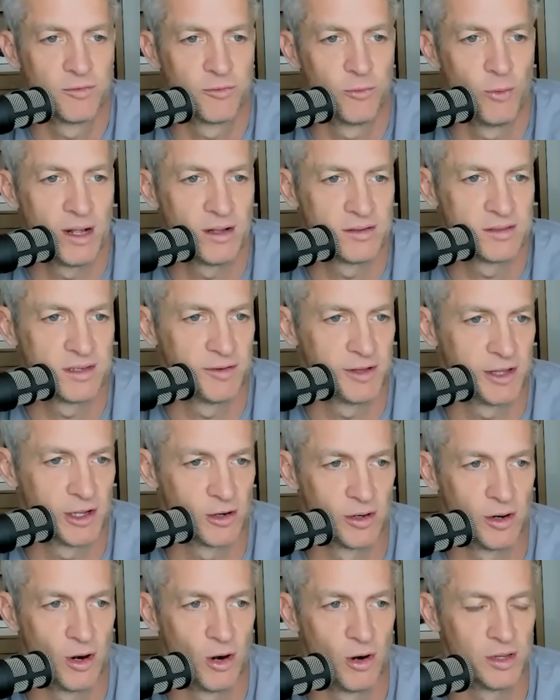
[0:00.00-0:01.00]
relatively
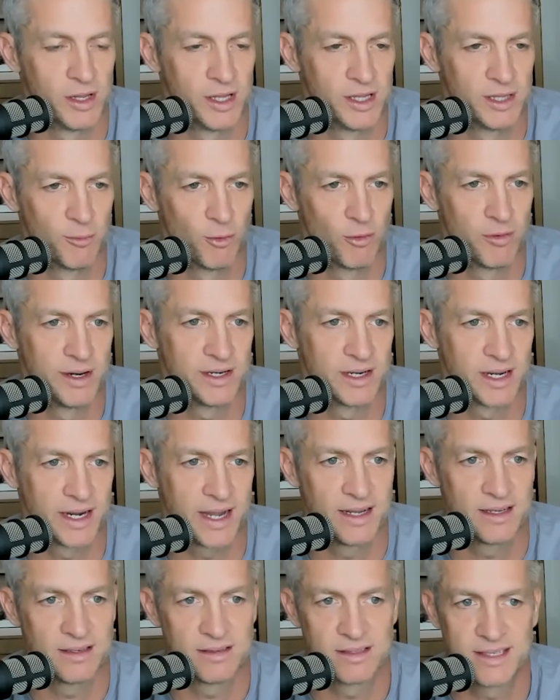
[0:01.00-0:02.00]
early in the morning to
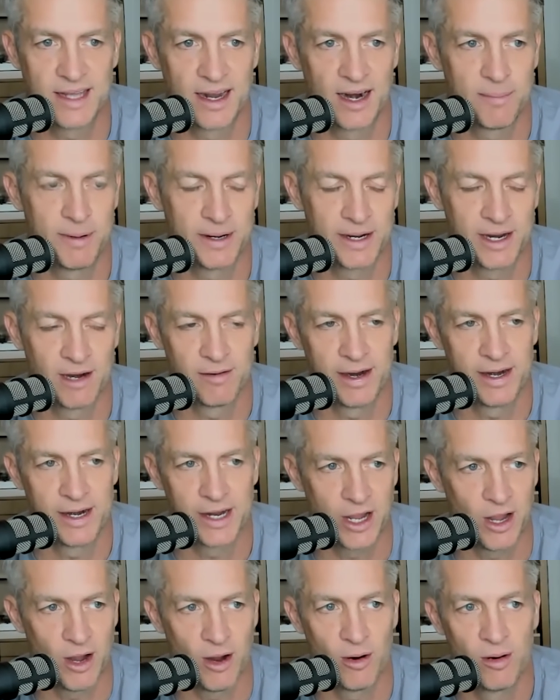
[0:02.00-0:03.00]
kind of set up and get ready to
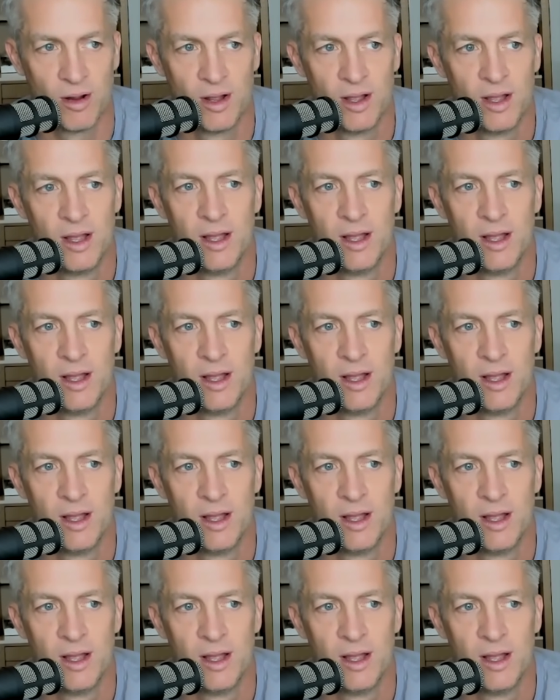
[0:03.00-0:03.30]
go.